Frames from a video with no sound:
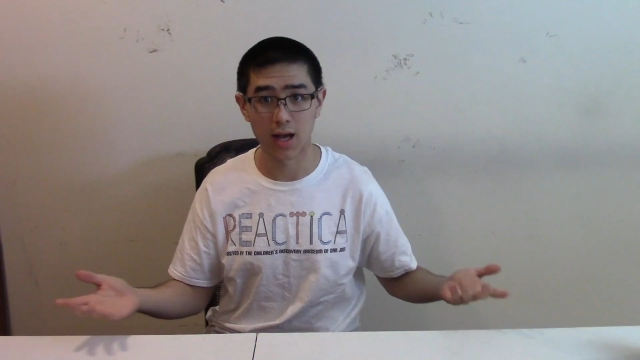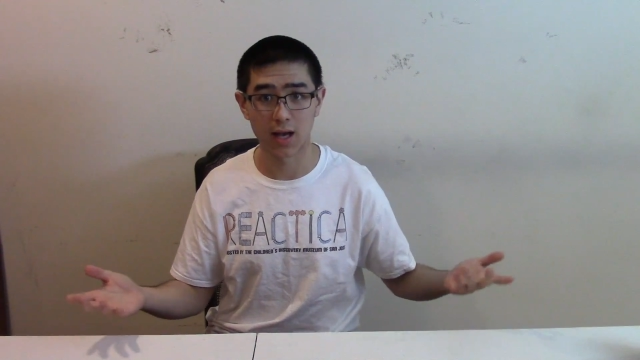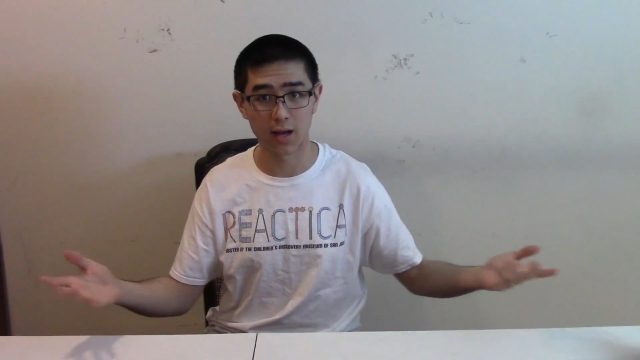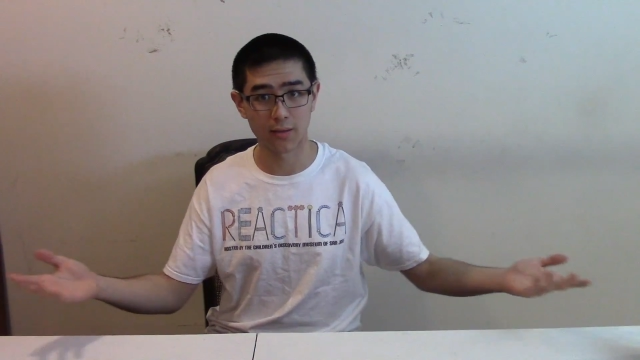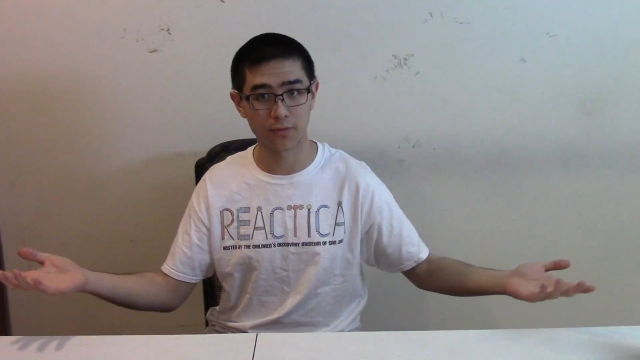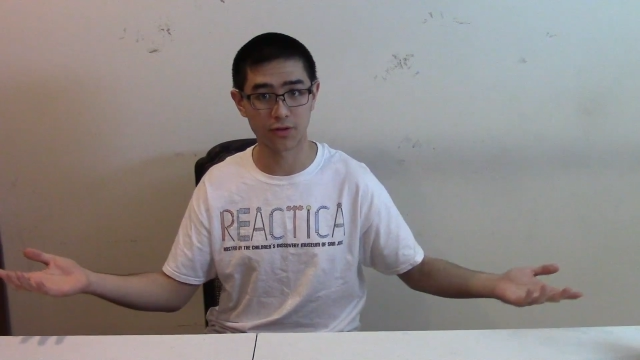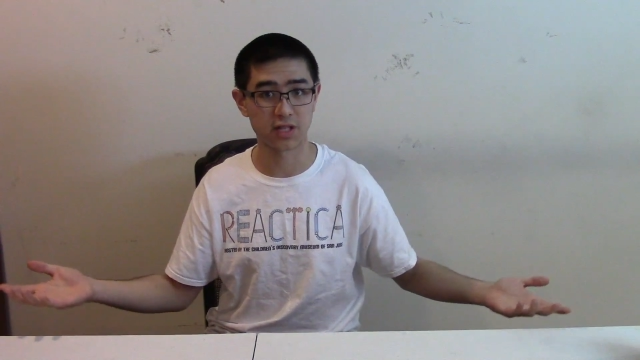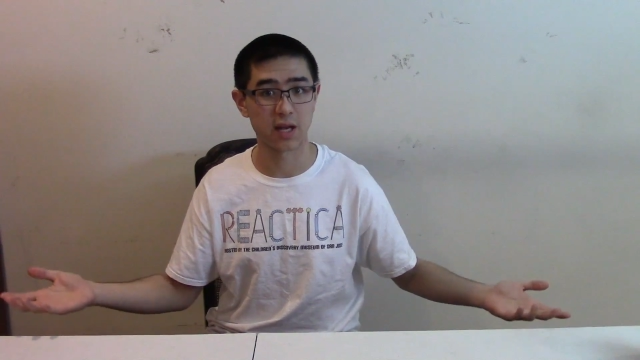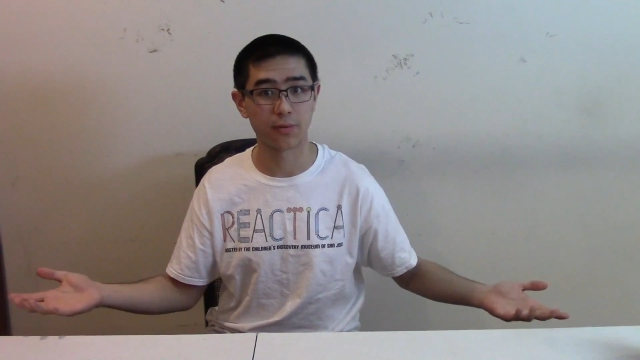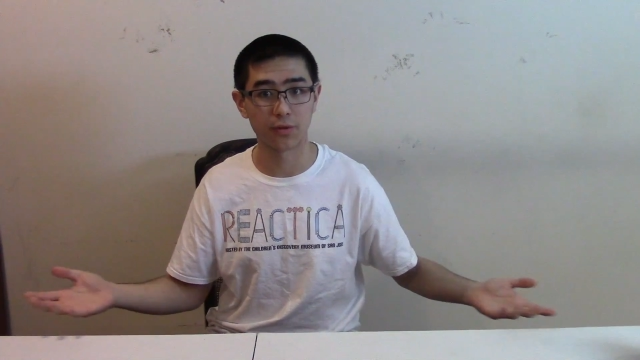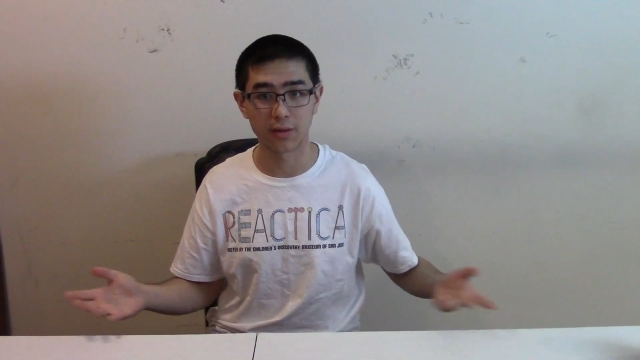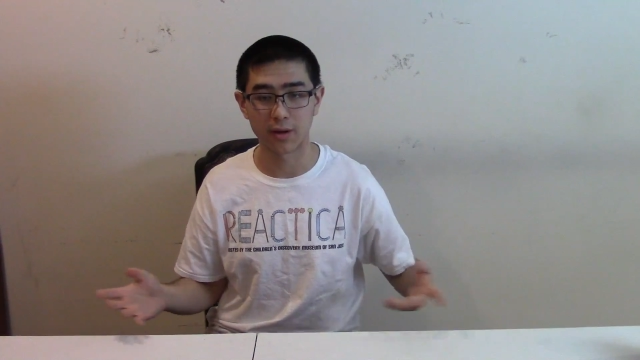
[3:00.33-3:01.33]
Uh, for
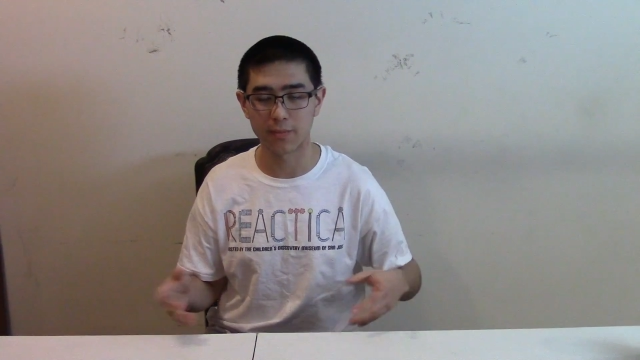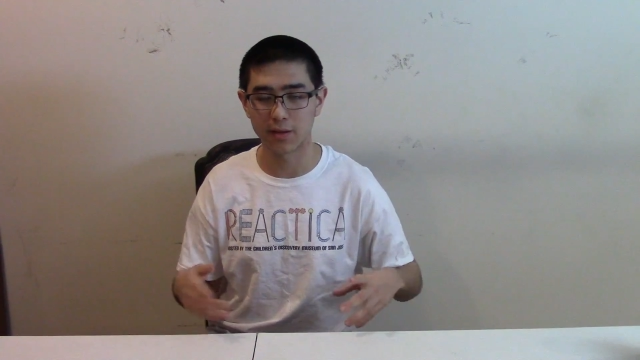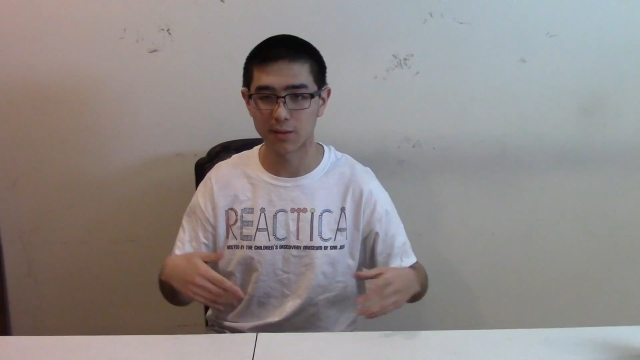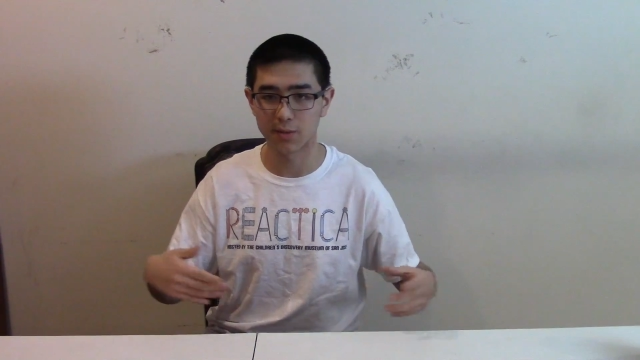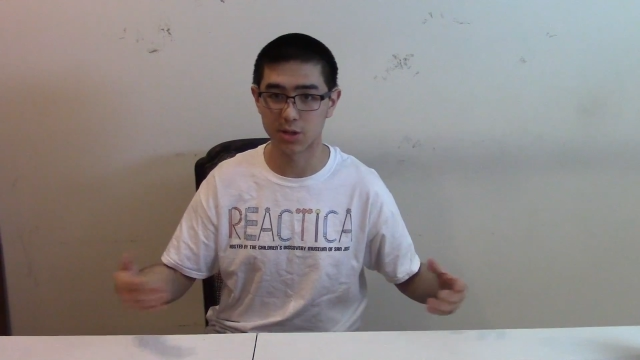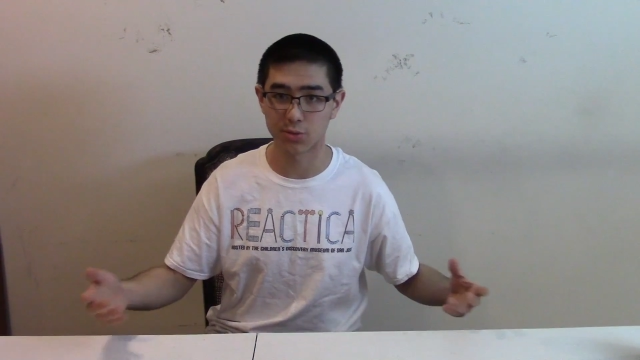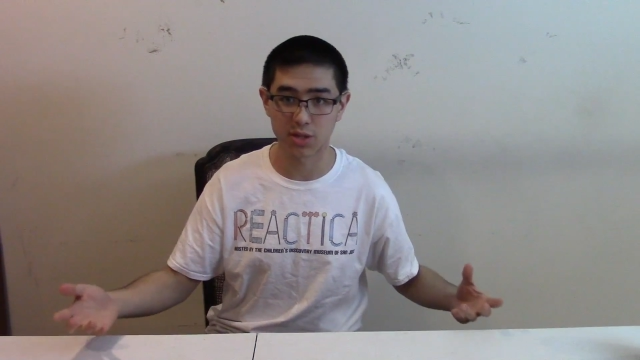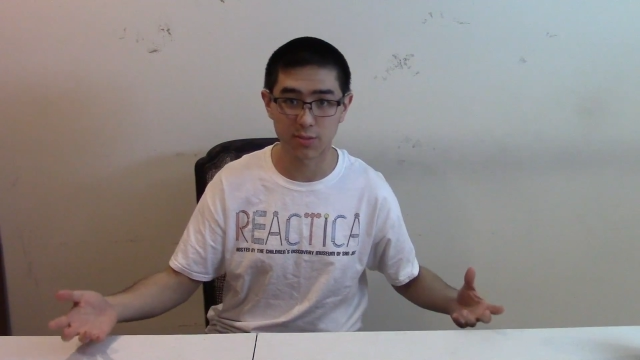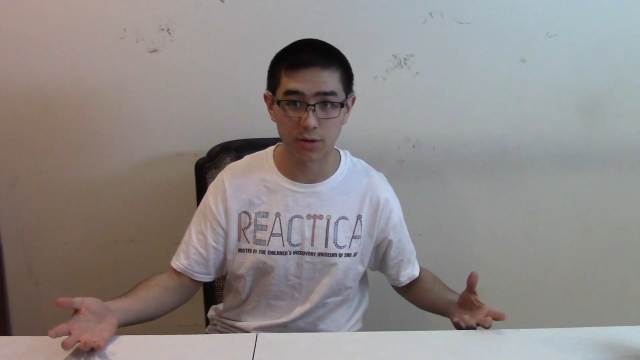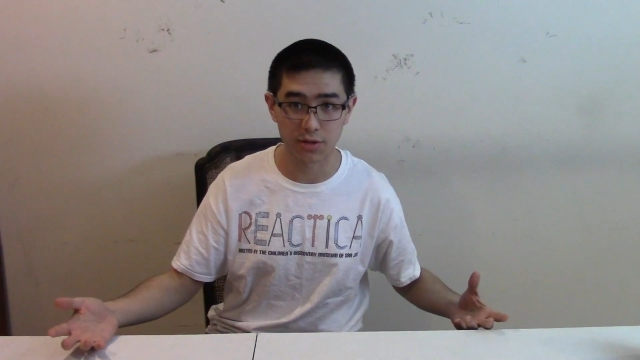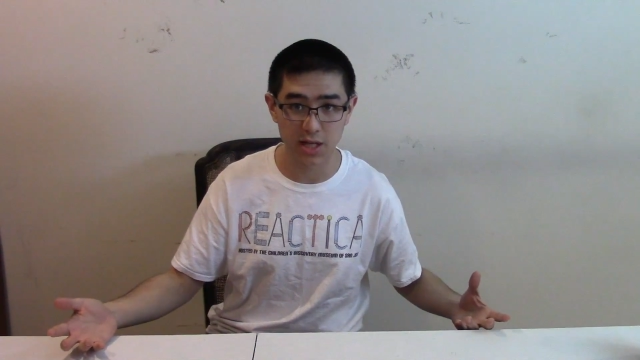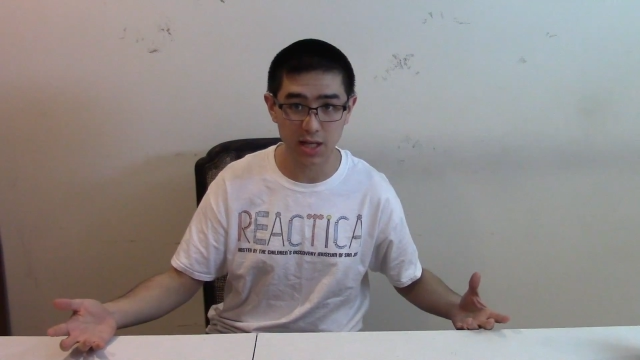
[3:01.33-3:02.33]
example, they might be limited to a small